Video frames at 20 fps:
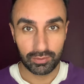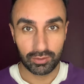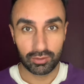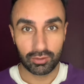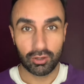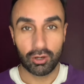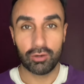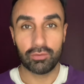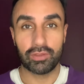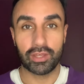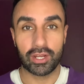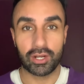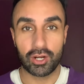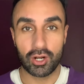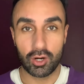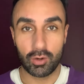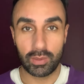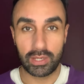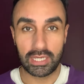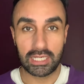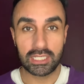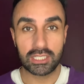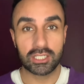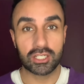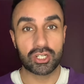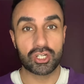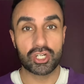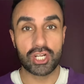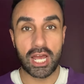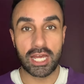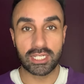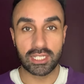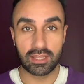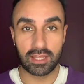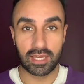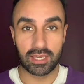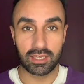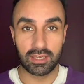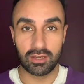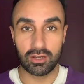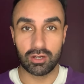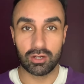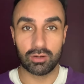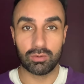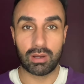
or their knowing, to shatter that ego